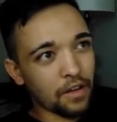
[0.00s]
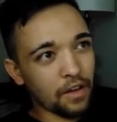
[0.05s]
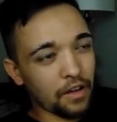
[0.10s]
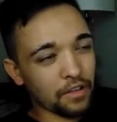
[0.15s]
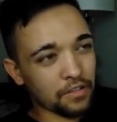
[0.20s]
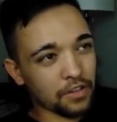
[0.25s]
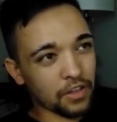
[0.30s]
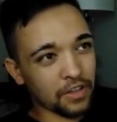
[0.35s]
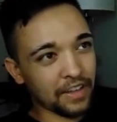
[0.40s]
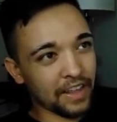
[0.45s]

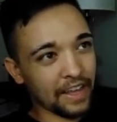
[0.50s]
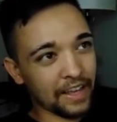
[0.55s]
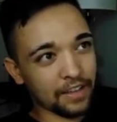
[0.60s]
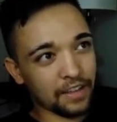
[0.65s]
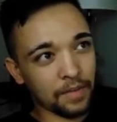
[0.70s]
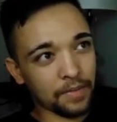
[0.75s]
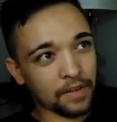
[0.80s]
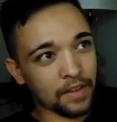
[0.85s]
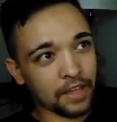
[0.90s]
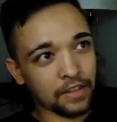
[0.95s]
Also, yeah, like
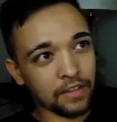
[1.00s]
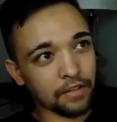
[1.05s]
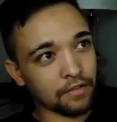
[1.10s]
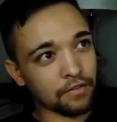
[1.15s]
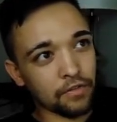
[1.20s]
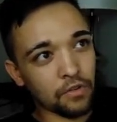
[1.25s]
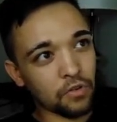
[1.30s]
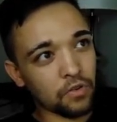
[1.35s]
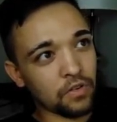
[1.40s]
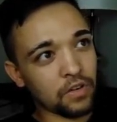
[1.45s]
something like the
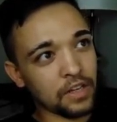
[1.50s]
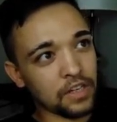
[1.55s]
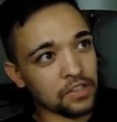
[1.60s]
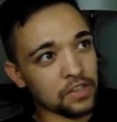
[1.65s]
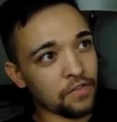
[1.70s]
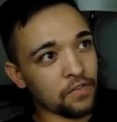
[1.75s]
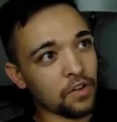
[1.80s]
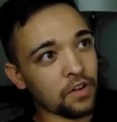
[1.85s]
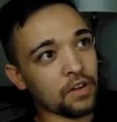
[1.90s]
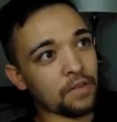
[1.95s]
food
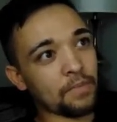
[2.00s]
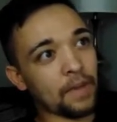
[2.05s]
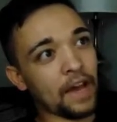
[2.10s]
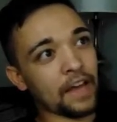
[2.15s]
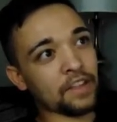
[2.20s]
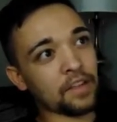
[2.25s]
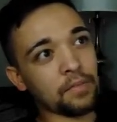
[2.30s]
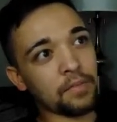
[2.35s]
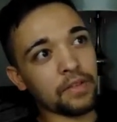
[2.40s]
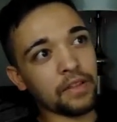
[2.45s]
niche, if you could
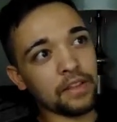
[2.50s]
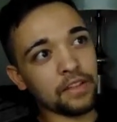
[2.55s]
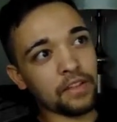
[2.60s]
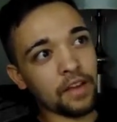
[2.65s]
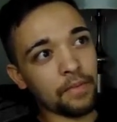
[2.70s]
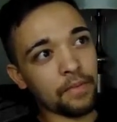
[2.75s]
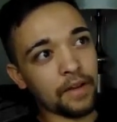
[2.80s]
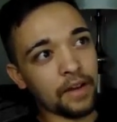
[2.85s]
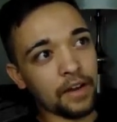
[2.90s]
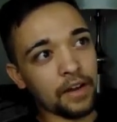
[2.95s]
possibly
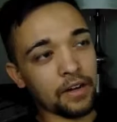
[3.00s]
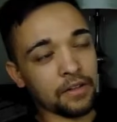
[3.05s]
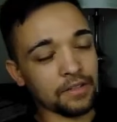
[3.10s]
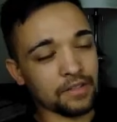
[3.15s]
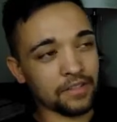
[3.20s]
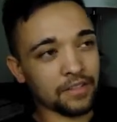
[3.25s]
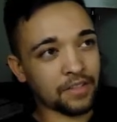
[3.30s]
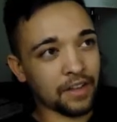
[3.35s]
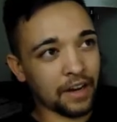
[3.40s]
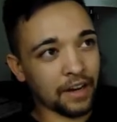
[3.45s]
somehow
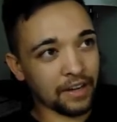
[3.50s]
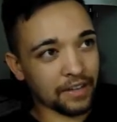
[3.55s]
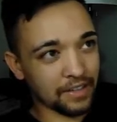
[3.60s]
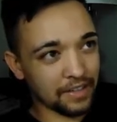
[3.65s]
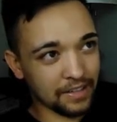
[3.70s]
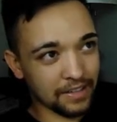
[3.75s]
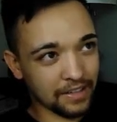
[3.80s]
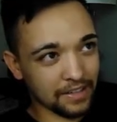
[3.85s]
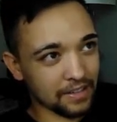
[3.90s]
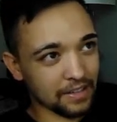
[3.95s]
start
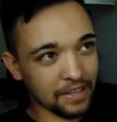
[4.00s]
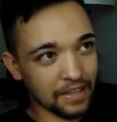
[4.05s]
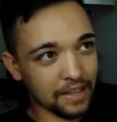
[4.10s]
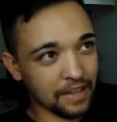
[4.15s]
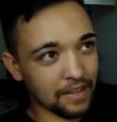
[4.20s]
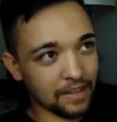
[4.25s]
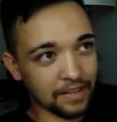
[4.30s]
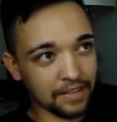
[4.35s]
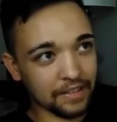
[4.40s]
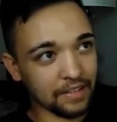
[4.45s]

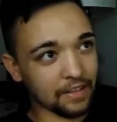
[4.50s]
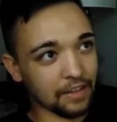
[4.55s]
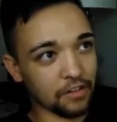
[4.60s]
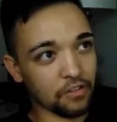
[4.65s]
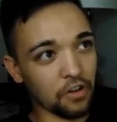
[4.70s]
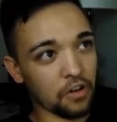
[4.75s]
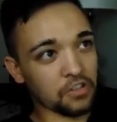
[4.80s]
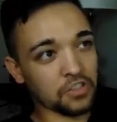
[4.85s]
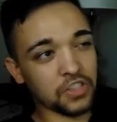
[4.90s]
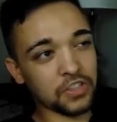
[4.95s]
in the
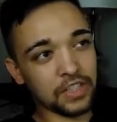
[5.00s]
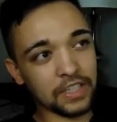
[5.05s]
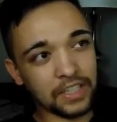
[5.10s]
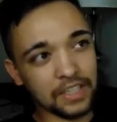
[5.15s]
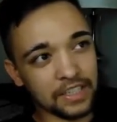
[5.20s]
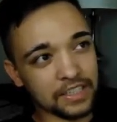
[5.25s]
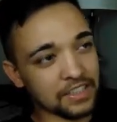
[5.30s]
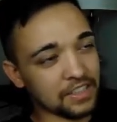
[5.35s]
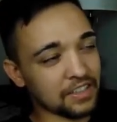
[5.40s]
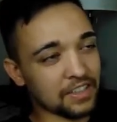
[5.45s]
grocery
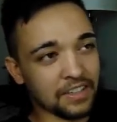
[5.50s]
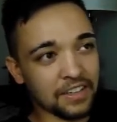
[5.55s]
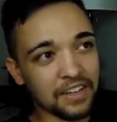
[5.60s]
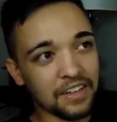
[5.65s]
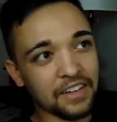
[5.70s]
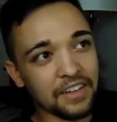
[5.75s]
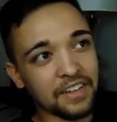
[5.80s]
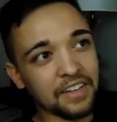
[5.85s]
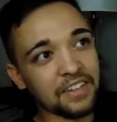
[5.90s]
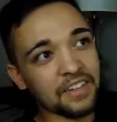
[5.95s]
niche,
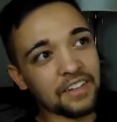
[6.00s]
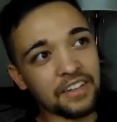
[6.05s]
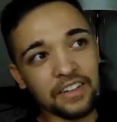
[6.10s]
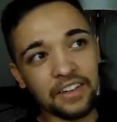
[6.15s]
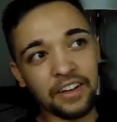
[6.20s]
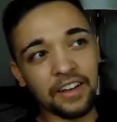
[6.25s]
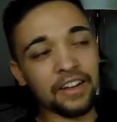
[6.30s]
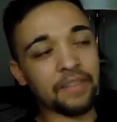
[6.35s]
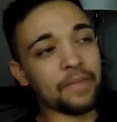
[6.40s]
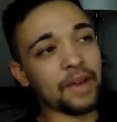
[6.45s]

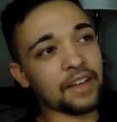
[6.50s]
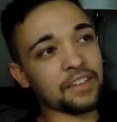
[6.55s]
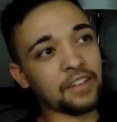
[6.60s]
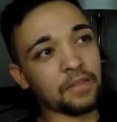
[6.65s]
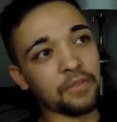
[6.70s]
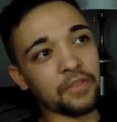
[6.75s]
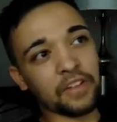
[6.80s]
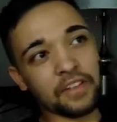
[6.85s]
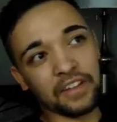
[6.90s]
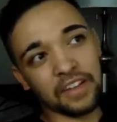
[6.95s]
you can make
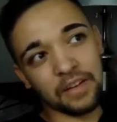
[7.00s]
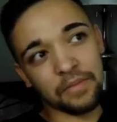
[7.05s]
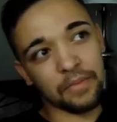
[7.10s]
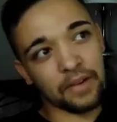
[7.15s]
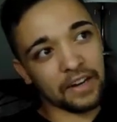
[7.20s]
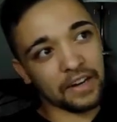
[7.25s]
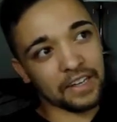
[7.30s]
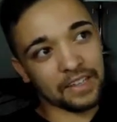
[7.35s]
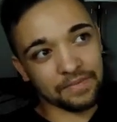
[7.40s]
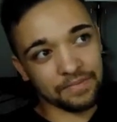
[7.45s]
some really good
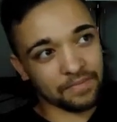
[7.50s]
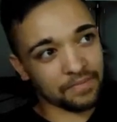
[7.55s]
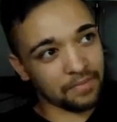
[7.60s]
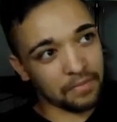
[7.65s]
money.